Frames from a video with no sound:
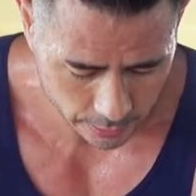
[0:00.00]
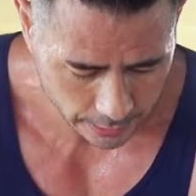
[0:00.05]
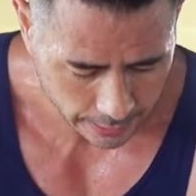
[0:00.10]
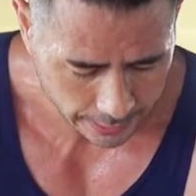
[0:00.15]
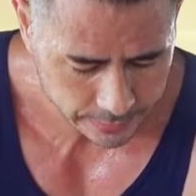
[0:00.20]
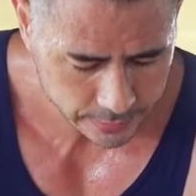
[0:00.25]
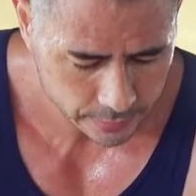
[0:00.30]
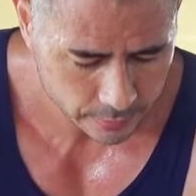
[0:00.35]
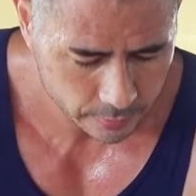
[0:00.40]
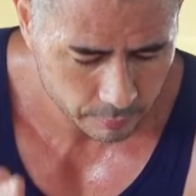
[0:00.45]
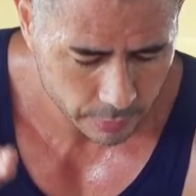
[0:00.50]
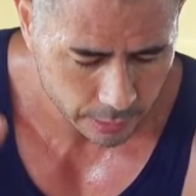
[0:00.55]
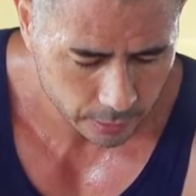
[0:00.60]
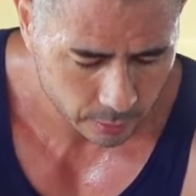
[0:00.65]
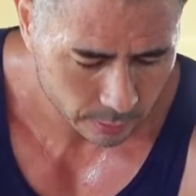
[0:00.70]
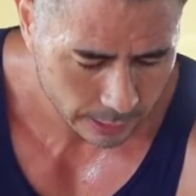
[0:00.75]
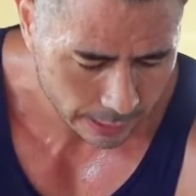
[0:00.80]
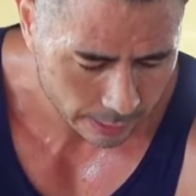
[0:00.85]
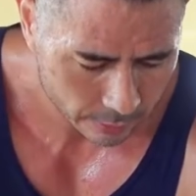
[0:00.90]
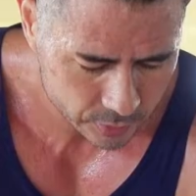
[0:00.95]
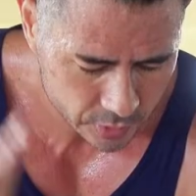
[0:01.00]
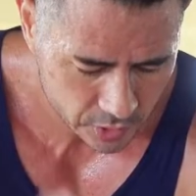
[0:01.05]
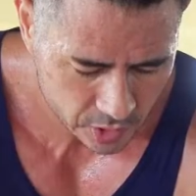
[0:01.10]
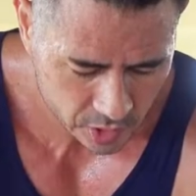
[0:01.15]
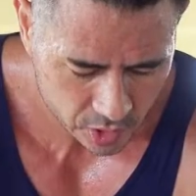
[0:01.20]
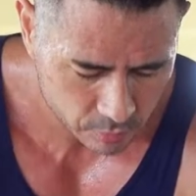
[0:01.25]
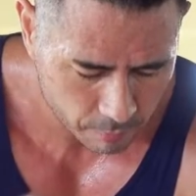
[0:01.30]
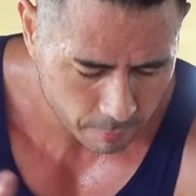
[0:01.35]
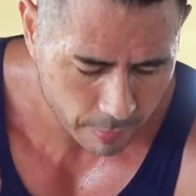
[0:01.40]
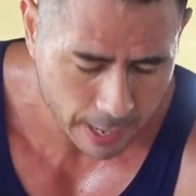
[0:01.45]
I didn't make a loud
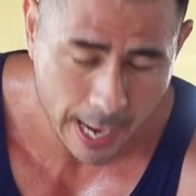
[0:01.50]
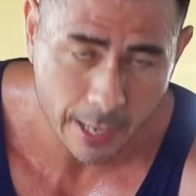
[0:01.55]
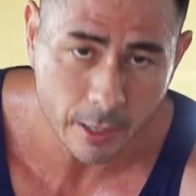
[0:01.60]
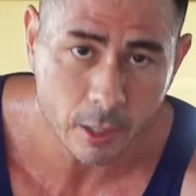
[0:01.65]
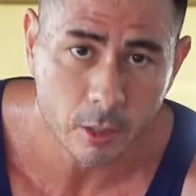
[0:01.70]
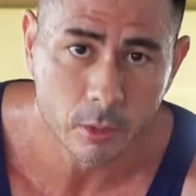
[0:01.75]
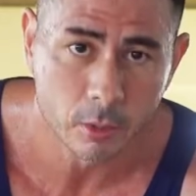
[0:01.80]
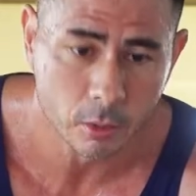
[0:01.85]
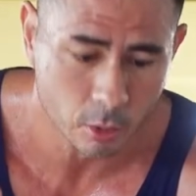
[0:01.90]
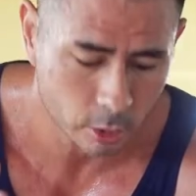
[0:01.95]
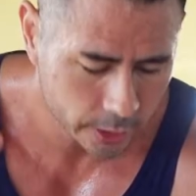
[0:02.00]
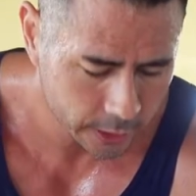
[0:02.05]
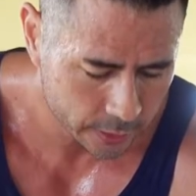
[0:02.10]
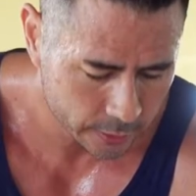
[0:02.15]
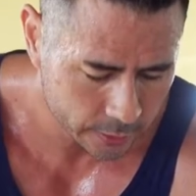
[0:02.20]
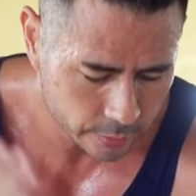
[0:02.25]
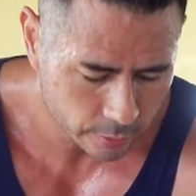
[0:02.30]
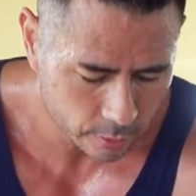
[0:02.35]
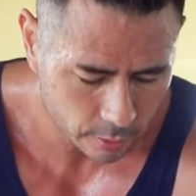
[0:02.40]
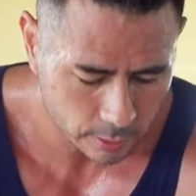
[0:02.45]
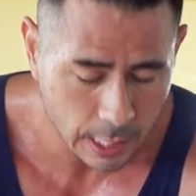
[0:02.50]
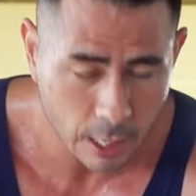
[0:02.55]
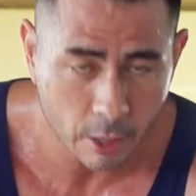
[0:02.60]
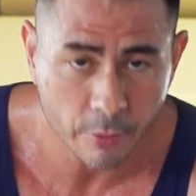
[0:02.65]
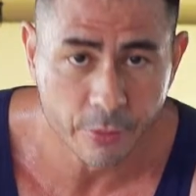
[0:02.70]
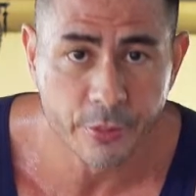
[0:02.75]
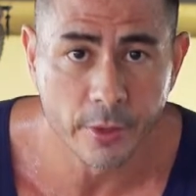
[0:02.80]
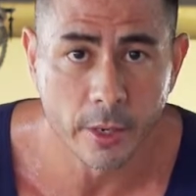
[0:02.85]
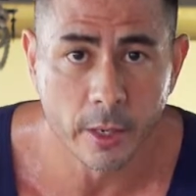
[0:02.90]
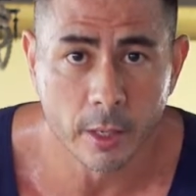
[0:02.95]
smack, or you didn't hear a
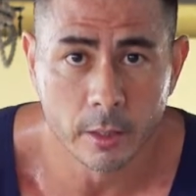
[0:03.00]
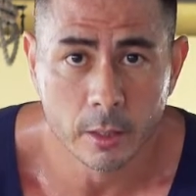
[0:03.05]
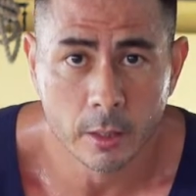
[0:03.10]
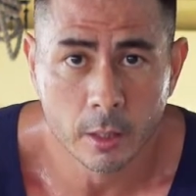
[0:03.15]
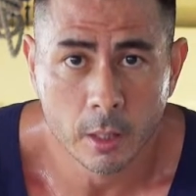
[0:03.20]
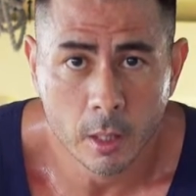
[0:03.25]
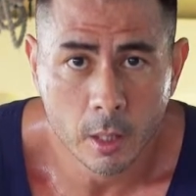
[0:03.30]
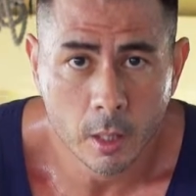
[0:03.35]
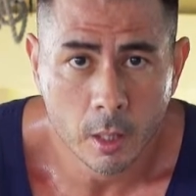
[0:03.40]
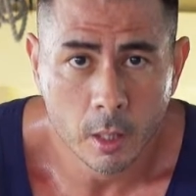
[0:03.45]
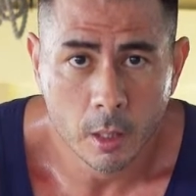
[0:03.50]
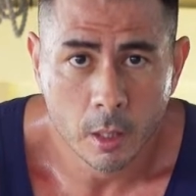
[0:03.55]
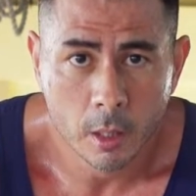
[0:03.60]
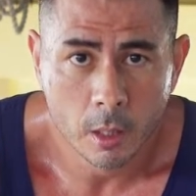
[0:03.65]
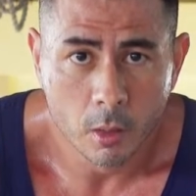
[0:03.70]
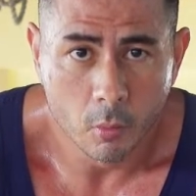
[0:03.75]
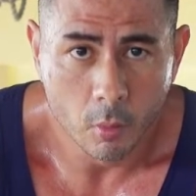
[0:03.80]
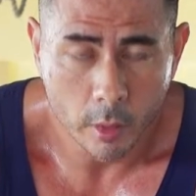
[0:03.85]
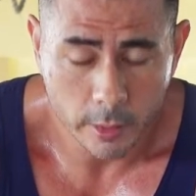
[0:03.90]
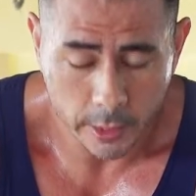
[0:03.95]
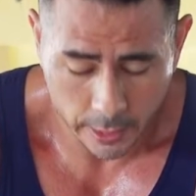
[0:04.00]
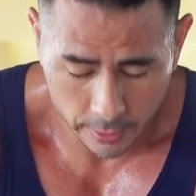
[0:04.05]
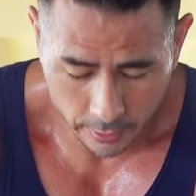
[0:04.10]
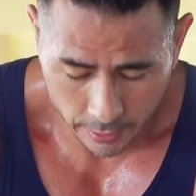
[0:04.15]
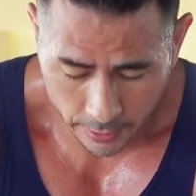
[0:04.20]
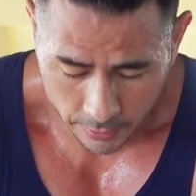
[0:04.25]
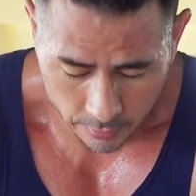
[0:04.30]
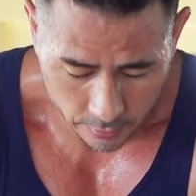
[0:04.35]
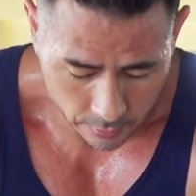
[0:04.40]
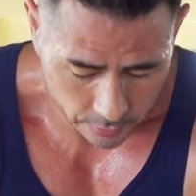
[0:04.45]
loud thud when I
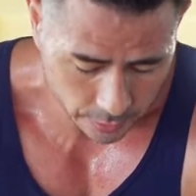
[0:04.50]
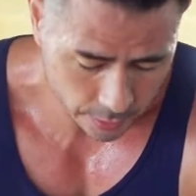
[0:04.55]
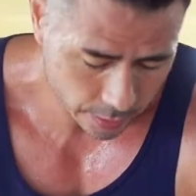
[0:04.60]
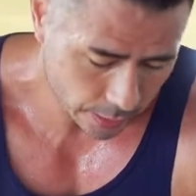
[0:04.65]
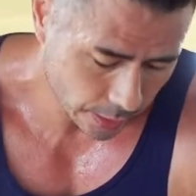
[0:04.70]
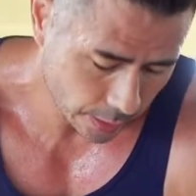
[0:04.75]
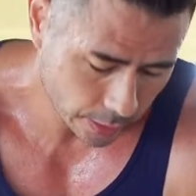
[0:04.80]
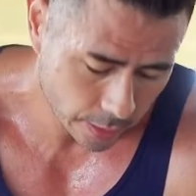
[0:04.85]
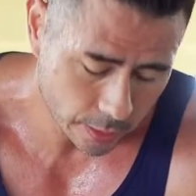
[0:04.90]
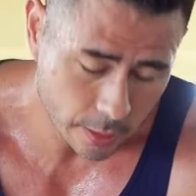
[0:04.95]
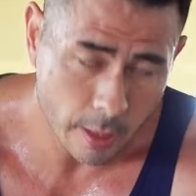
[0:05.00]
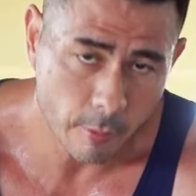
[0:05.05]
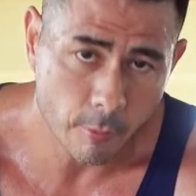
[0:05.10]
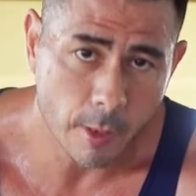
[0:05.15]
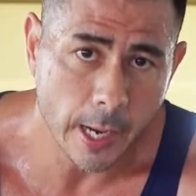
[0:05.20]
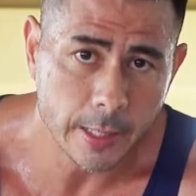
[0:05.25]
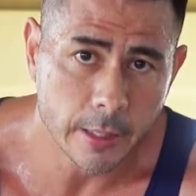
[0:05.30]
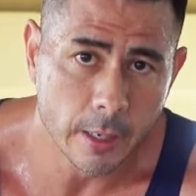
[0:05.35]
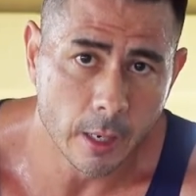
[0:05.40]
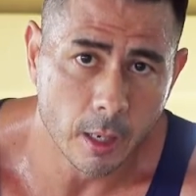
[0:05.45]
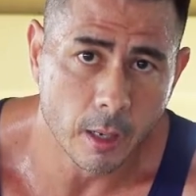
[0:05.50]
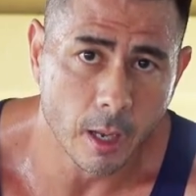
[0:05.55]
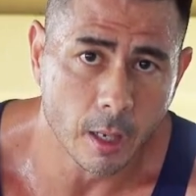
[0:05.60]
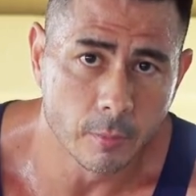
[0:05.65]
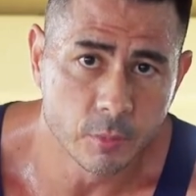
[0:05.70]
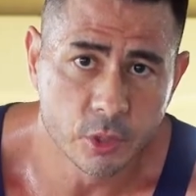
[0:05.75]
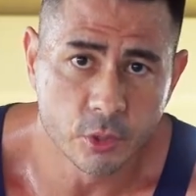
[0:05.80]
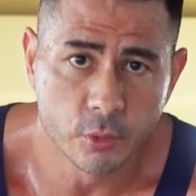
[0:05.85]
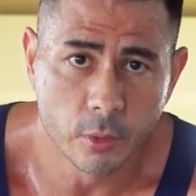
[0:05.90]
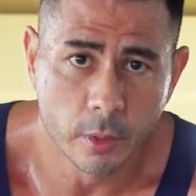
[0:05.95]
landed. And right now
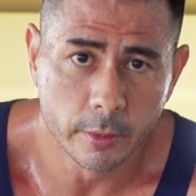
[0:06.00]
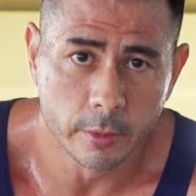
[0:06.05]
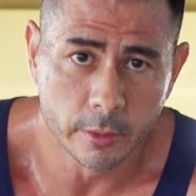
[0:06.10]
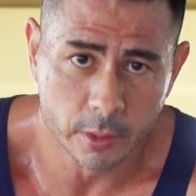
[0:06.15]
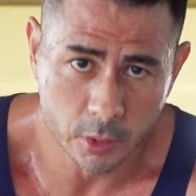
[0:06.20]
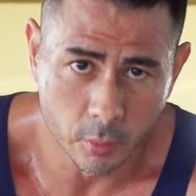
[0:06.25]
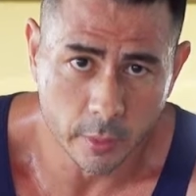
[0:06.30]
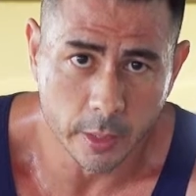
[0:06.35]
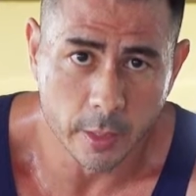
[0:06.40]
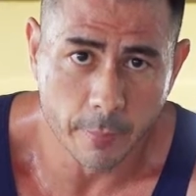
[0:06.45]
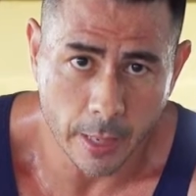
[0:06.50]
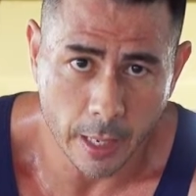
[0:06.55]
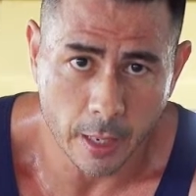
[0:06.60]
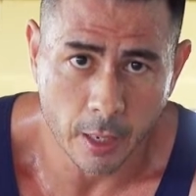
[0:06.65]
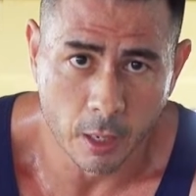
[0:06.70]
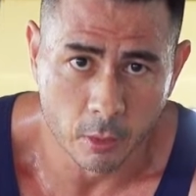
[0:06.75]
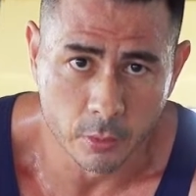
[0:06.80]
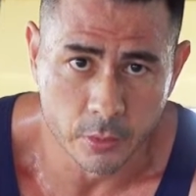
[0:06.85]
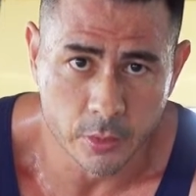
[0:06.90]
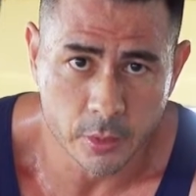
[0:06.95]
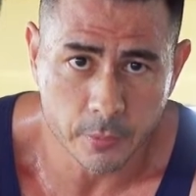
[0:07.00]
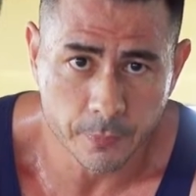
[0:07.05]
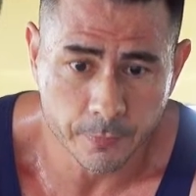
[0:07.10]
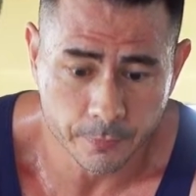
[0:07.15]
I'm 220 pounds.